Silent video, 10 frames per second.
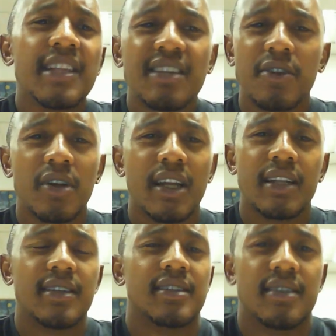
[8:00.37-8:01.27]
have a look
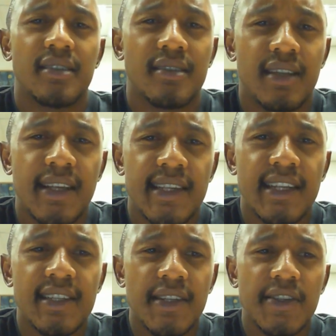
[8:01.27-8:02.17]
at a
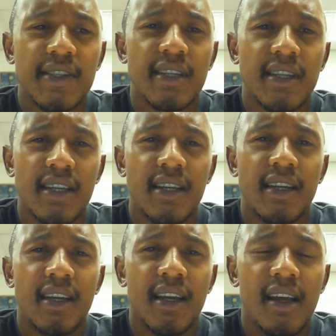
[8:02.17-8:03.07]
sentence.
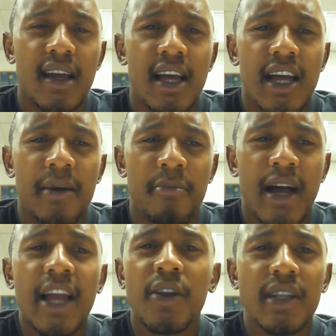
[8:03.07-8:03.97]

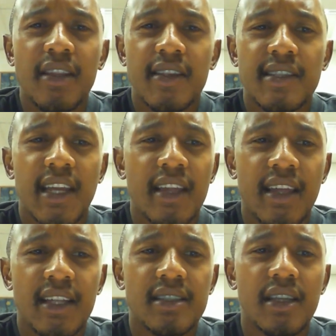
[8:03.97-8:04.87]
I could either say
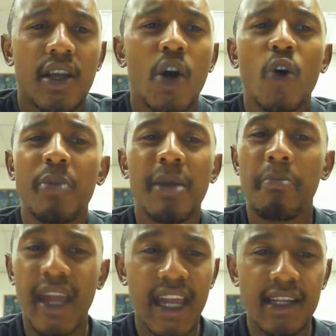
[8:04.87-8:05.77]
that Kobe
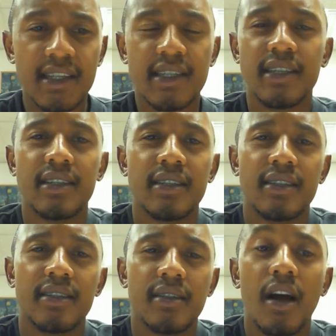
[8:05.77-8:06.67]
begged,
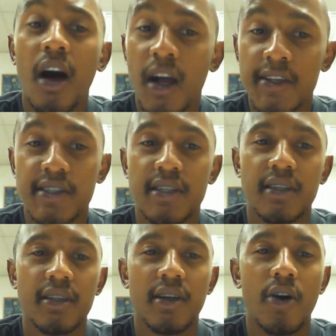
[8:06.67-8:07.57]
asked,
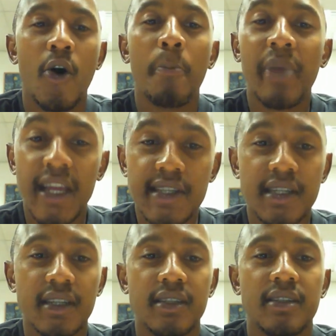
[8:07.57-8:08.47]
or
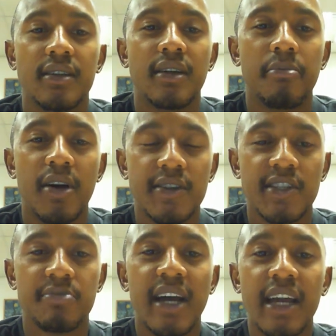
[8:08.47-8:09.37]
pestered
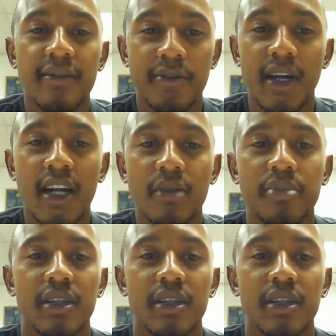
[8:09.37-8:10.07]
passers-by for help.